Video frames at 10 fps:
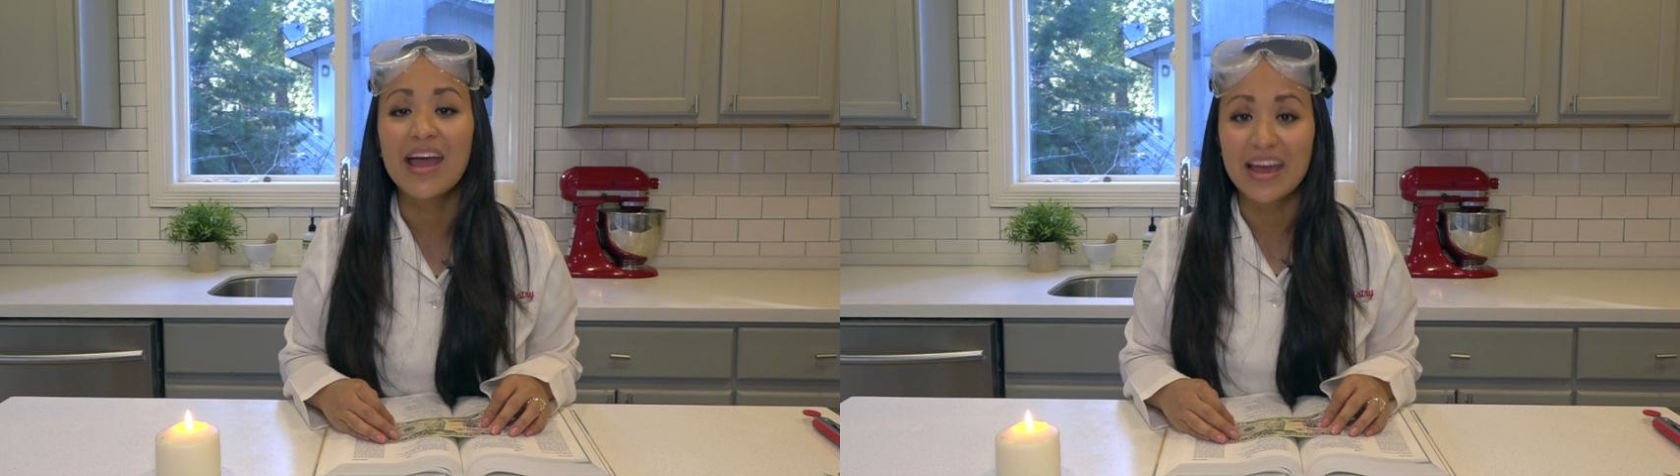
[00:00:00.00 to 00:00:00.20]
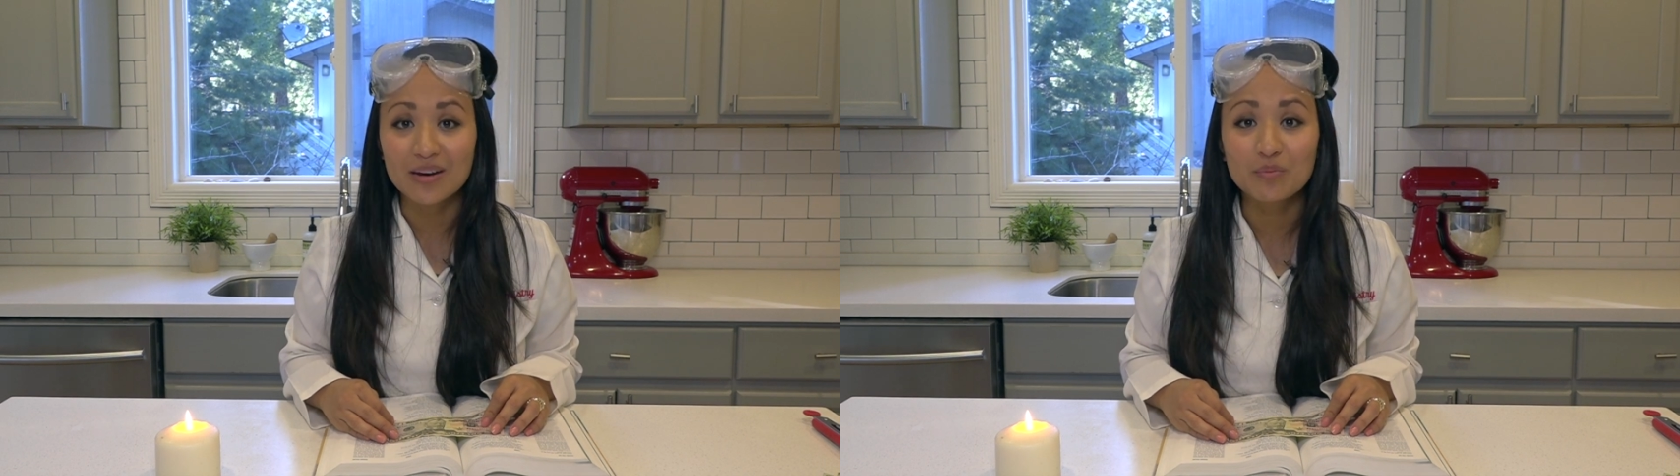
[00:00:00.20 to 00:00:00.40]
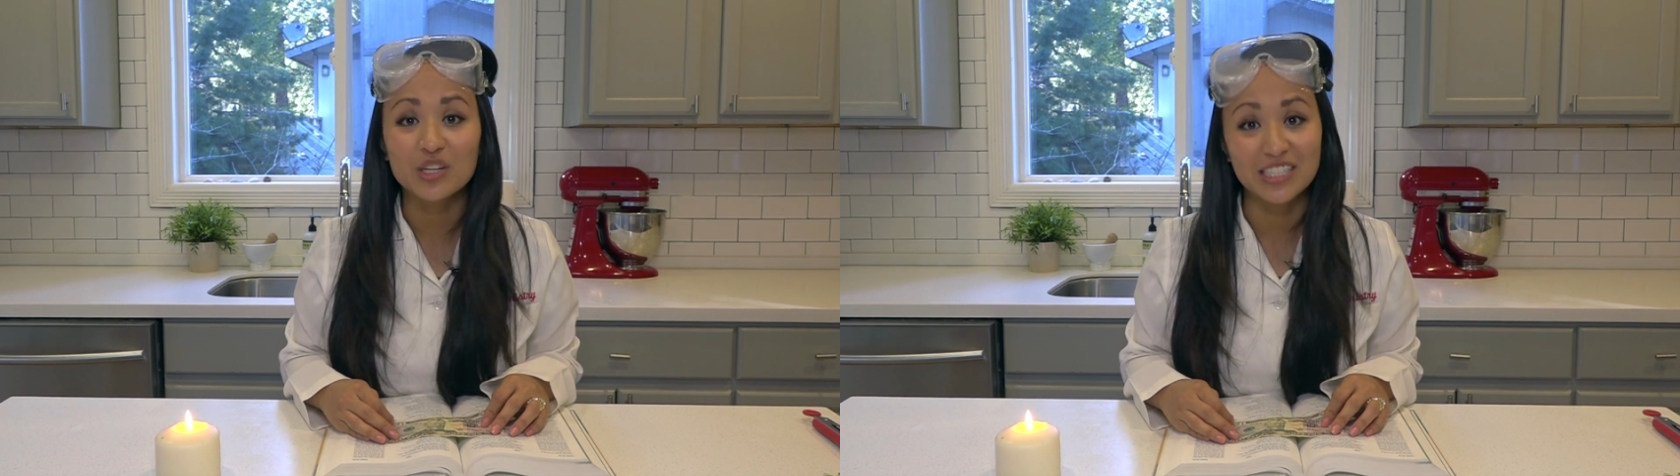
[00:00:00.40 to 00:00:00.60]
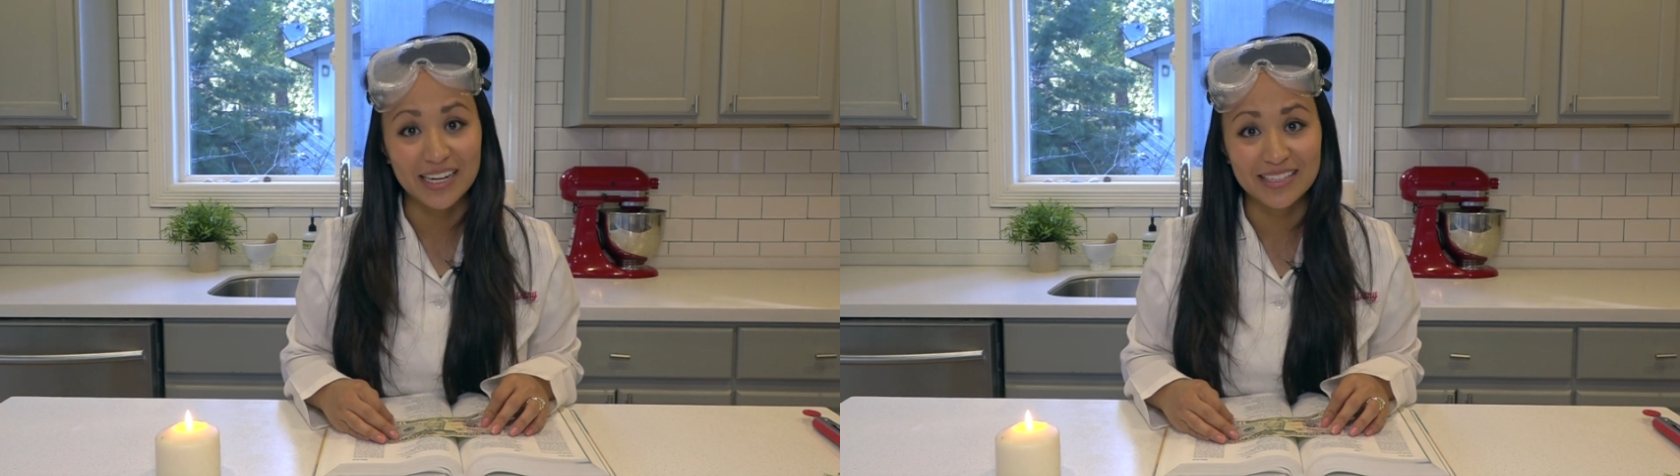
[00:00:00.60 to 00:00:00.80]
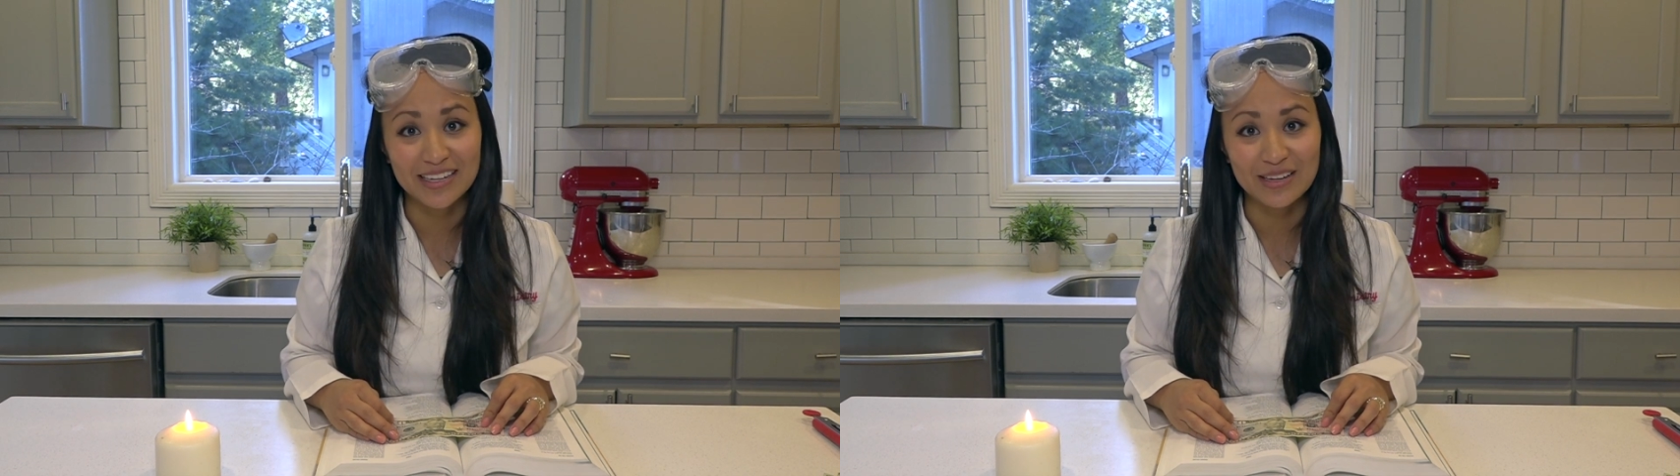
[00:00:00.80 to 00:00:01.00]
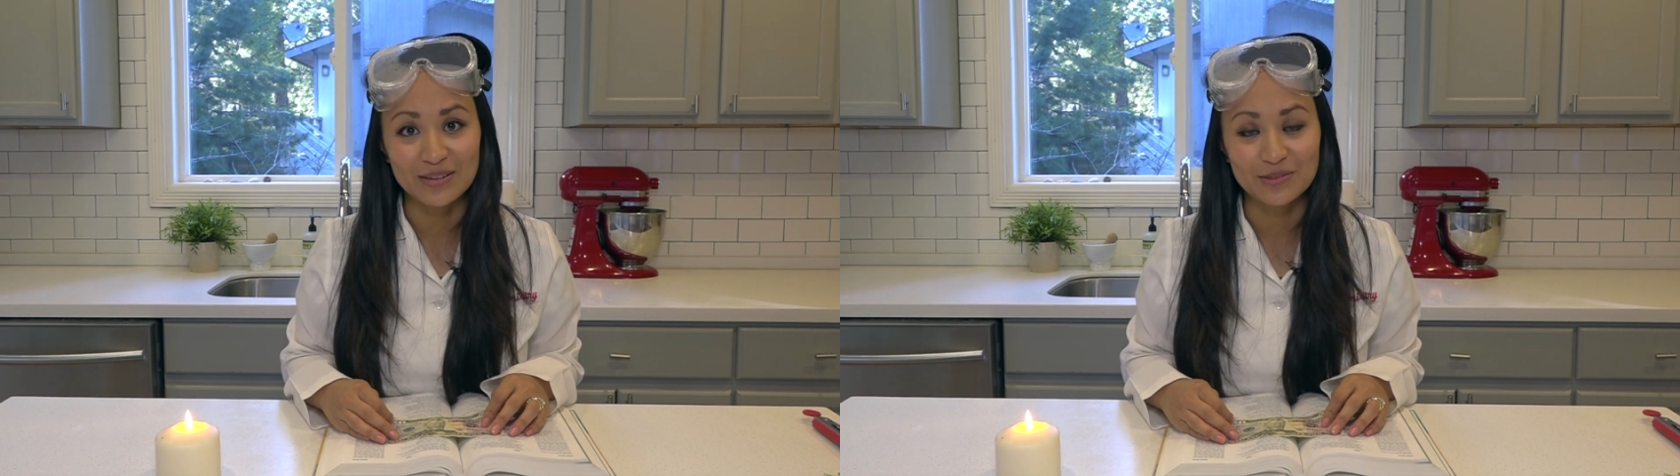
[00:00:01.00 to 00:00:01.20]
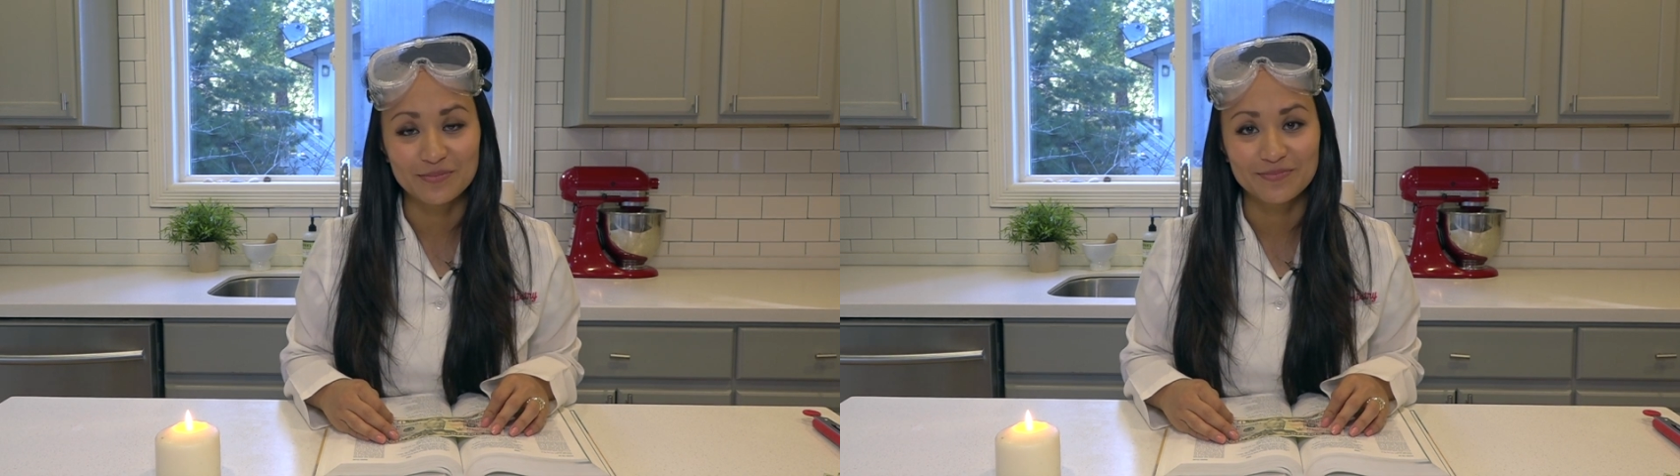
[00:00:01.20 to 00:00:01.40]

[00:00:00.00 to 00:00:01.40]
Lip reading: and protecting you.